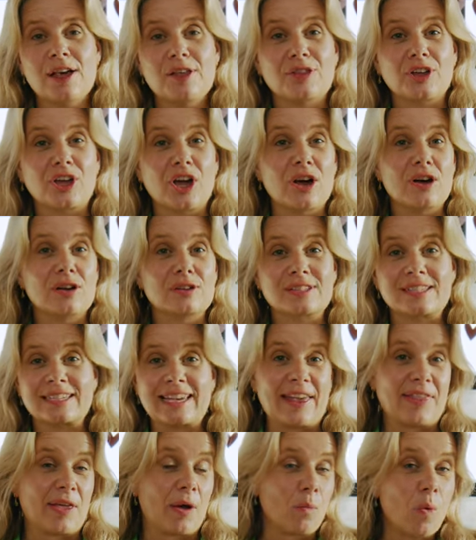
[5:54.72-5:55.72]
The girls
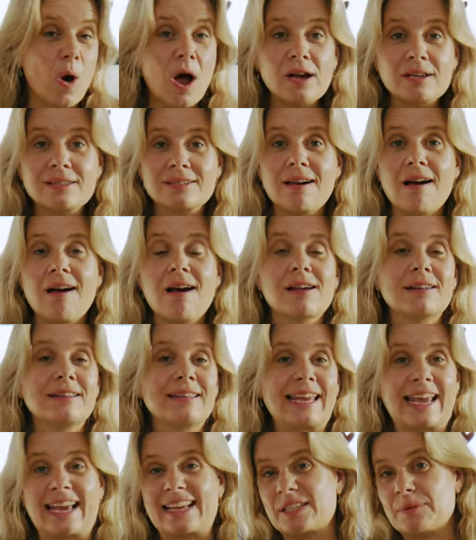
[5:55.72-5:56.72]
get their work done,
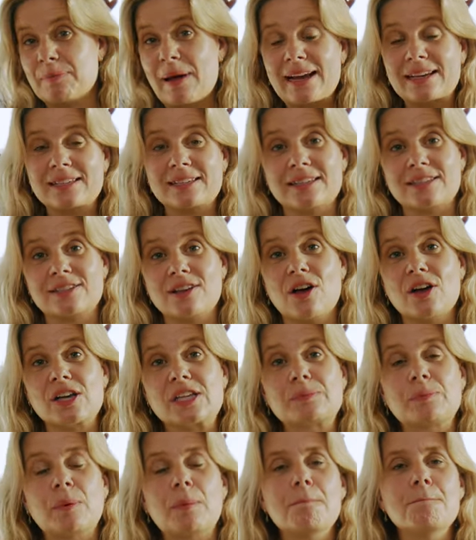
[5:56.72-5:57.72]
they get some
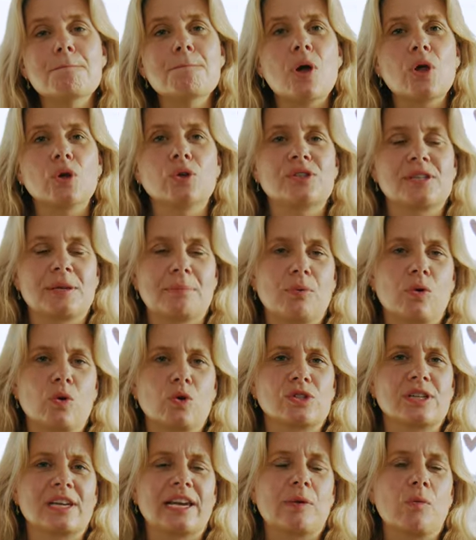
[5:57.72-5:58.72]
exercise, but most
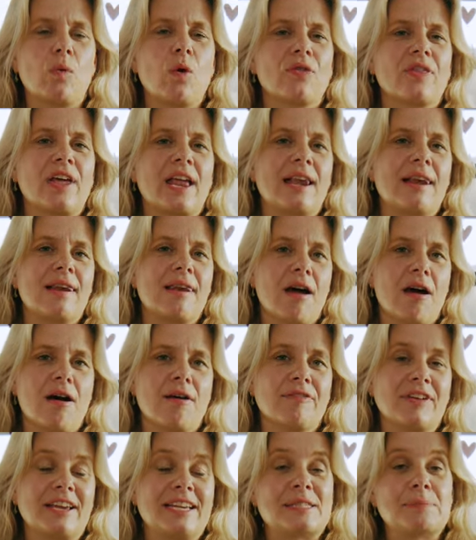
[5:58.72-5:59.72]
importantly, what they
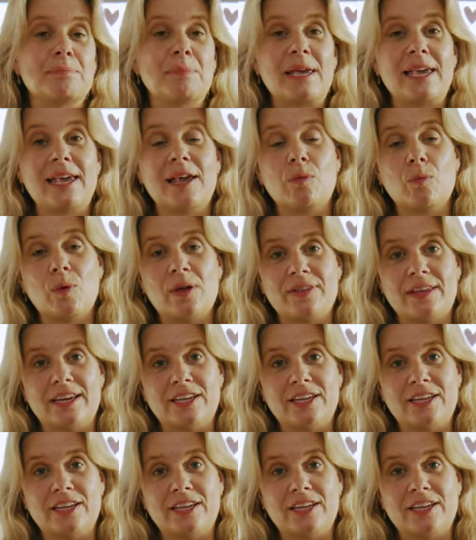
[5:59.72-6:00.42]
love is being with